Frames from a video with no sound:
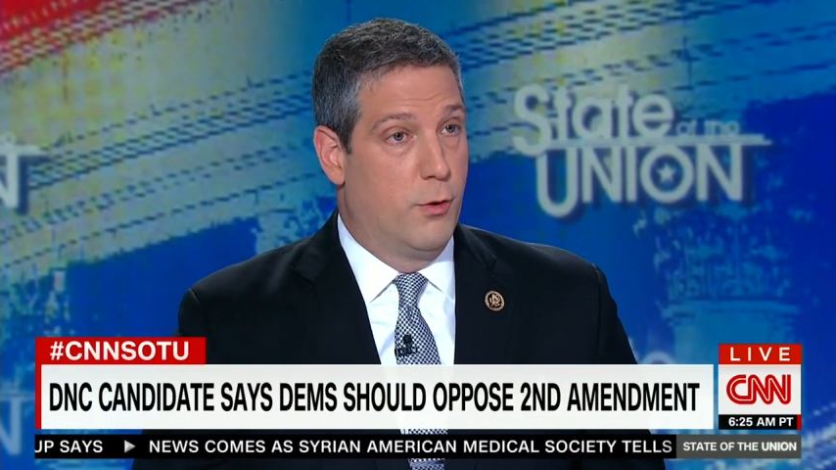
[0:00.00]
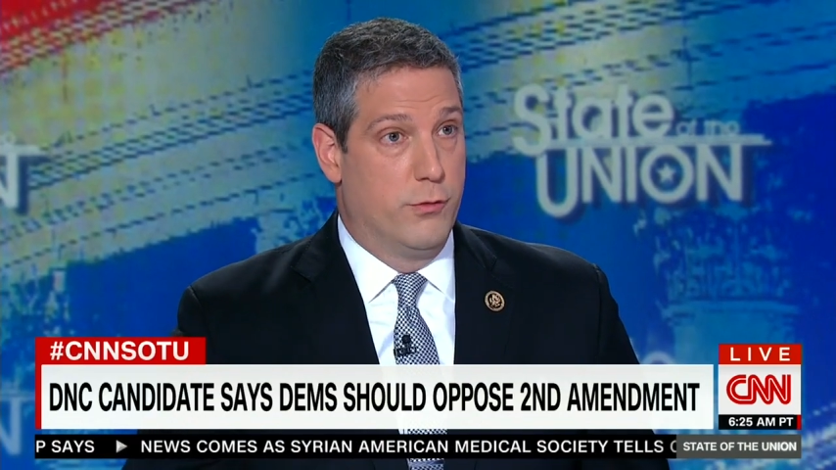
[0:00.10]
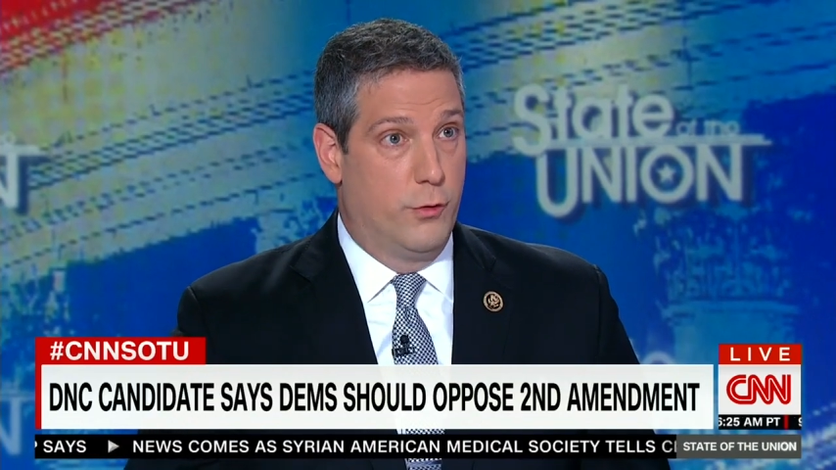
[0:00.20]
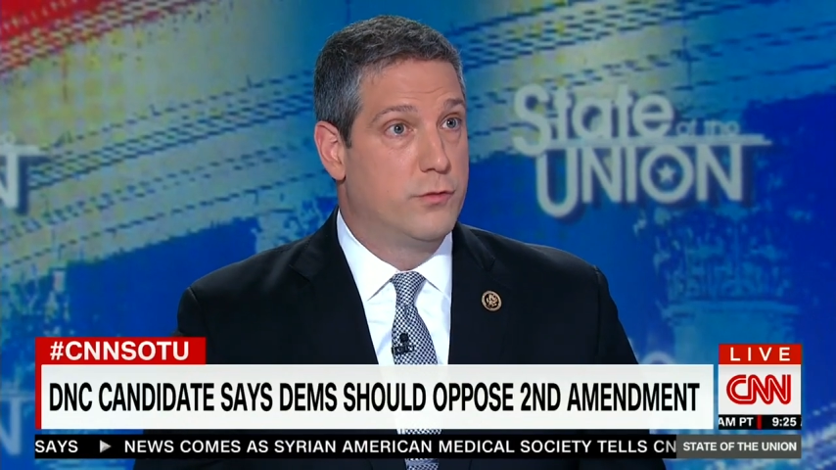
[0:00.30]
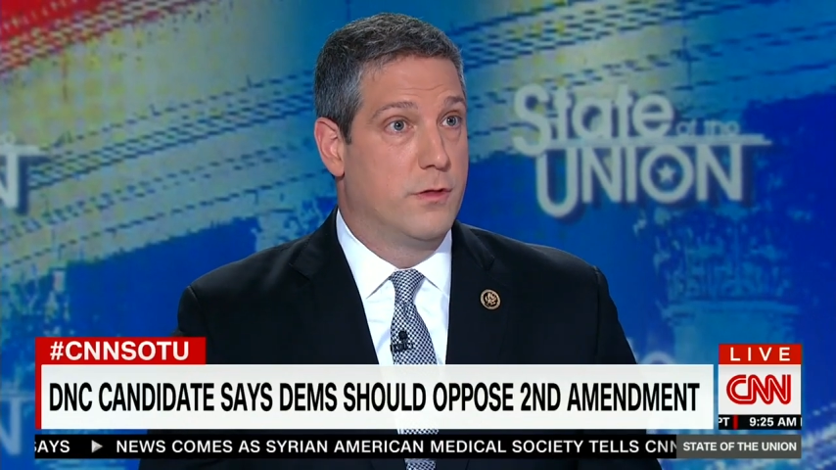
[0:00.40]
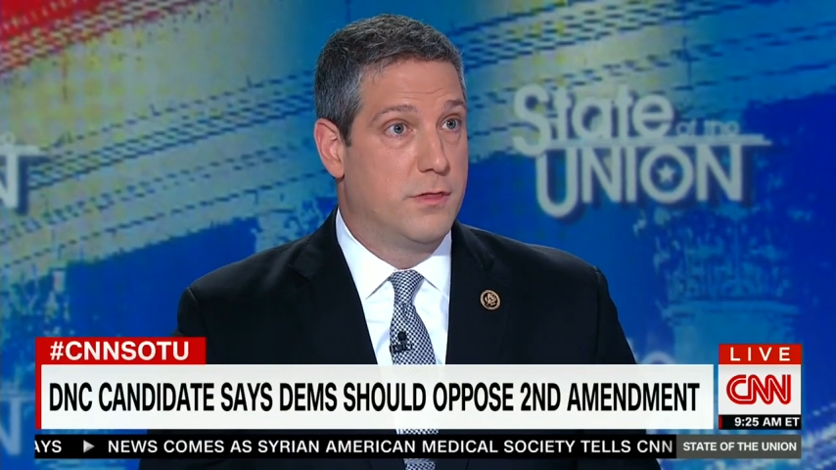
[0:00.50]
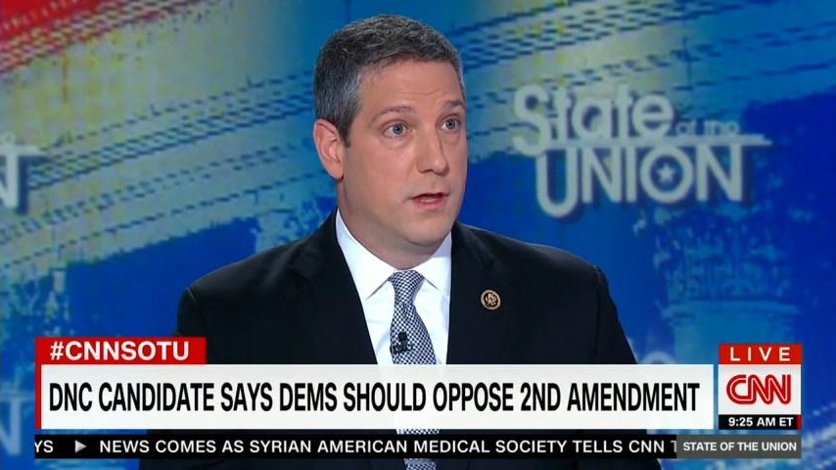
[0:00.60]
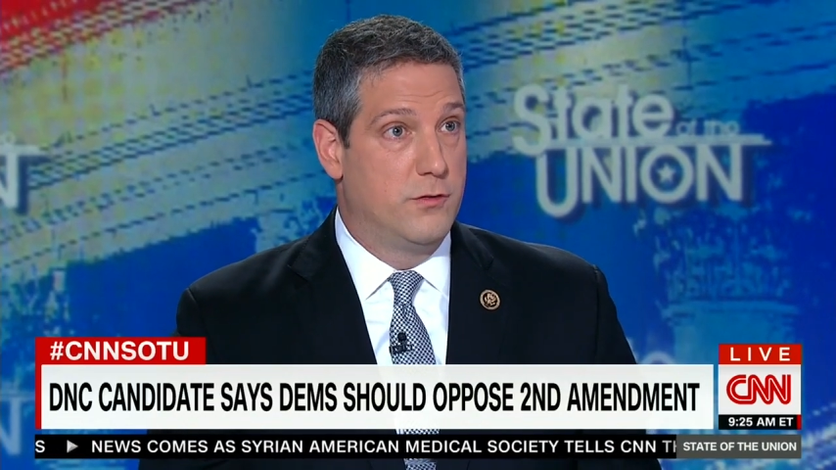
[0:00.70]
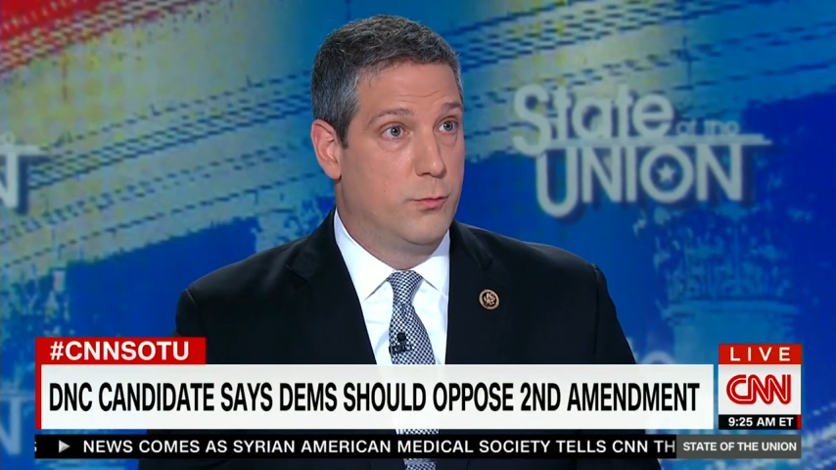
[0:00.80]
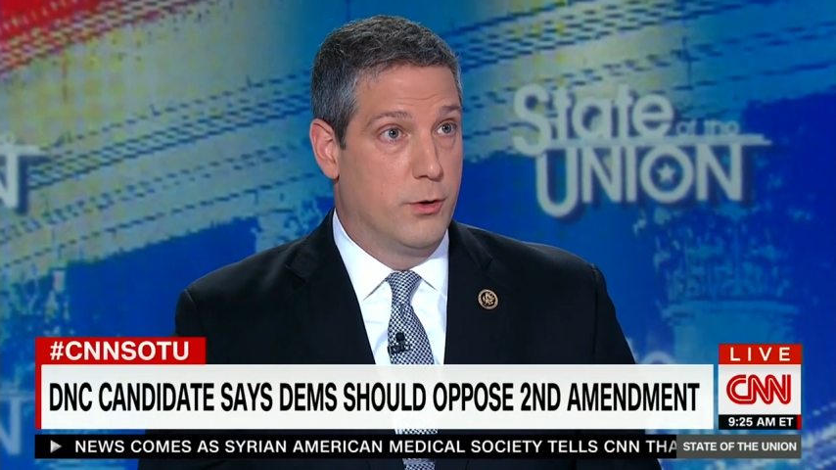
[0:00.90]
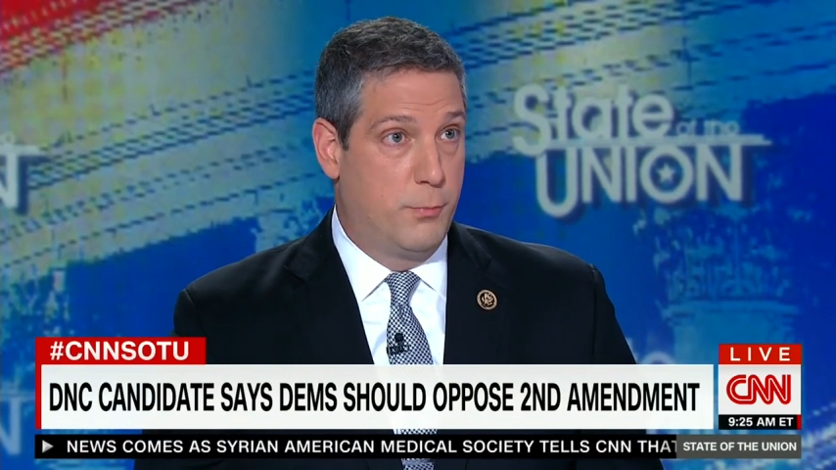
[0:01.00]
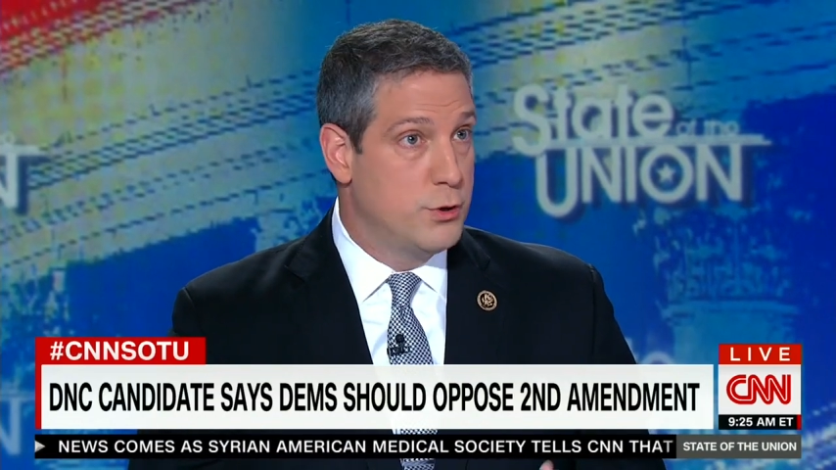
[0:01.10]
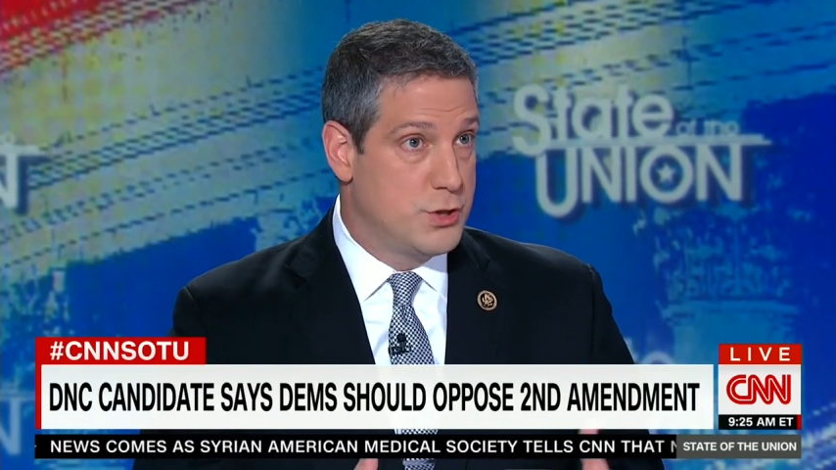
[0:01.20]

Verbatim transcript: Those are the things we are pushing.